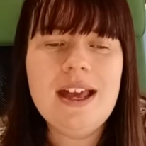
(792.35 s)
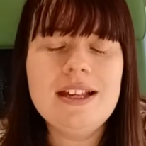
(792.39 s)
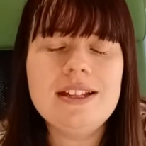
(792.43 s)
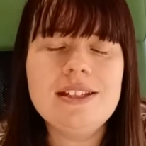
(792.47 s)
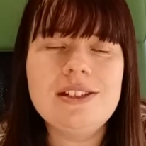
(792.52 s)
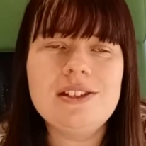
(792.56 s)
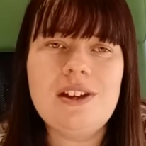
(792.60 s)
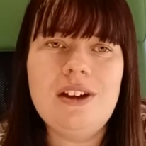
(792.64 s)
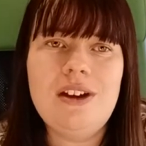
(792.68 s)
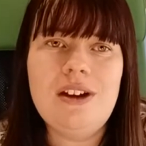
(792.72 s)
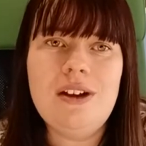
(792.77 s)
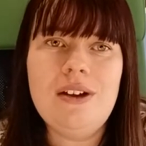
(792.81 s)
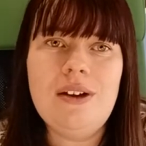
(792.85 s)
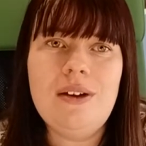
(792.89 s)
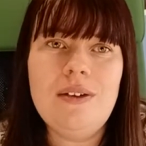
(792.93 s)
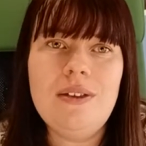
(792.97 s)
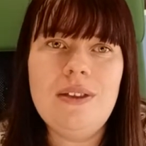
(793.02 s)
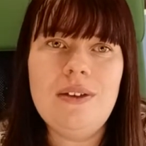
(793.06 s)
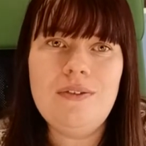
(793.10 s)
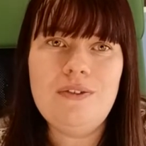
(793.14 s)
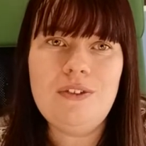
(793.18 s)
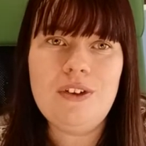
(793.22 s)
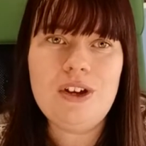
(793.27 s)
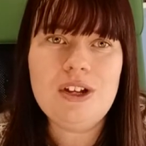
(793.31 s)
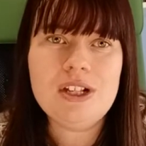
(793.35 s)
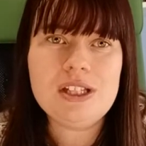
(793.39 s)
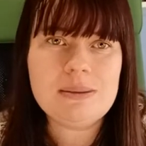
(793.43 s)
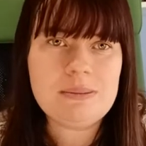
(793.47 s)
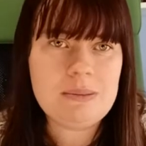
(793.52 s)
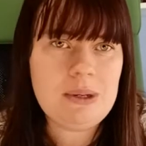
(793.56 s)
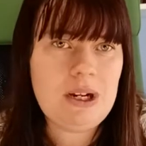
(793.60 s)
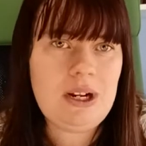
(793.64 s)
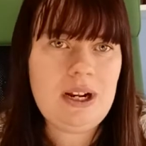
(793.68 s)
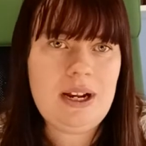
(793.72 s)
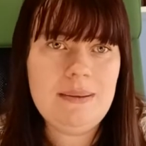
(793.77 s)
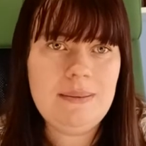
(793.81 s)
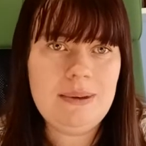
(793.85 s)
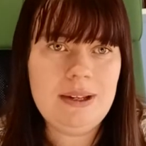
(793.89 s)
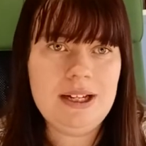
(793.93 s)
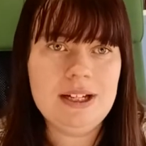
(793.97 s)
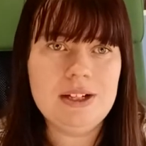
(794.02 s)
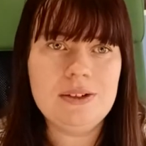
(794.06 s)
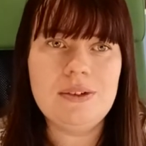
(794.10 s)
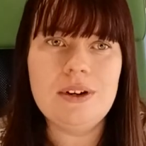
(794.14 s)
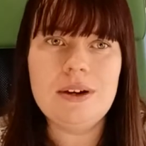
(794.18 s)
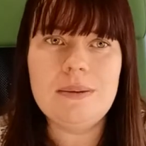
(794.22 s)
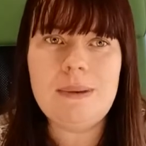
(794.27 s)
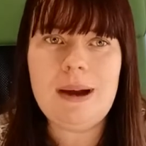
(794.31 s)
So the first model I'm going to
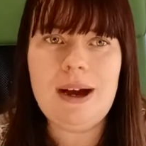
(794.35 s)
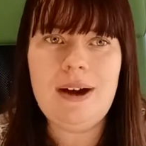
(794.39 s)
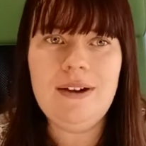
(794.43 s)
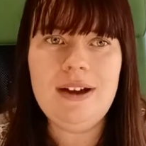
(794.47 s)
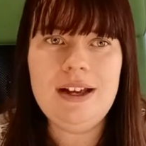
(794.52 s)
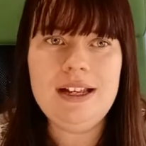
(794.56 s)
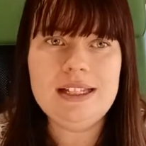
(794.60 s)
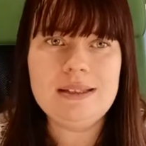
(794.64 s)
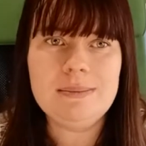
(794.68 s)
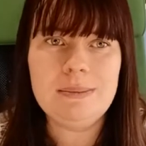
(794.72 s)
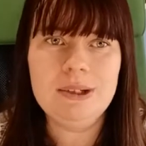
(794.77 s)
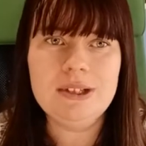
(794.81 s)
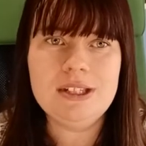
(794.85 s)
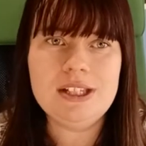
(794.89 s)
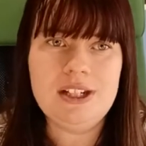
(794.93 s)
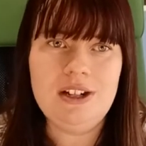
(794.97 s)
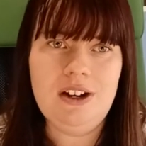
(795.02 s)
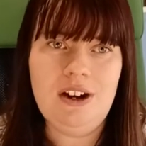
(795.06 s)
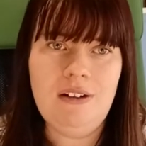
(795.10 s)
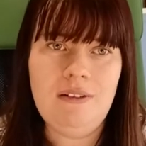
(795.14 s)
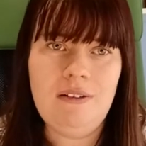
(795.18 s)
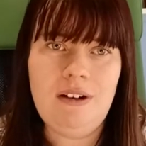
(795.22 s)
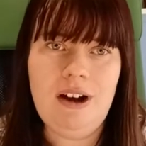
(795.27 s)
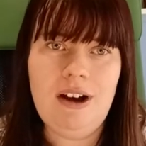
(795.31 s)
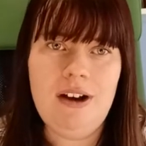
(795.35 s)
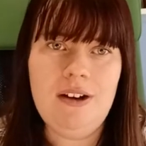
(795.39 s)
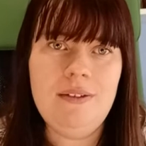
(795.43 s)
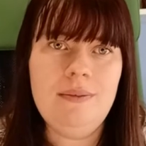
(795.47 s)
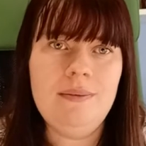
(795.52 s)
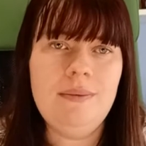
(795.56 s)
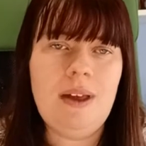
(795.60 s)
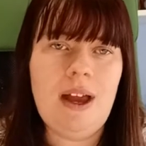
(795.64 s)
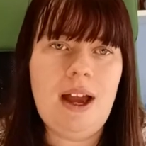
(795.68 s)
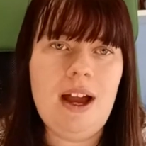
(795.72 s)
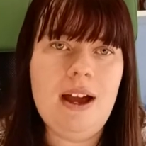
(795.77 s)
talk about is Montanaro.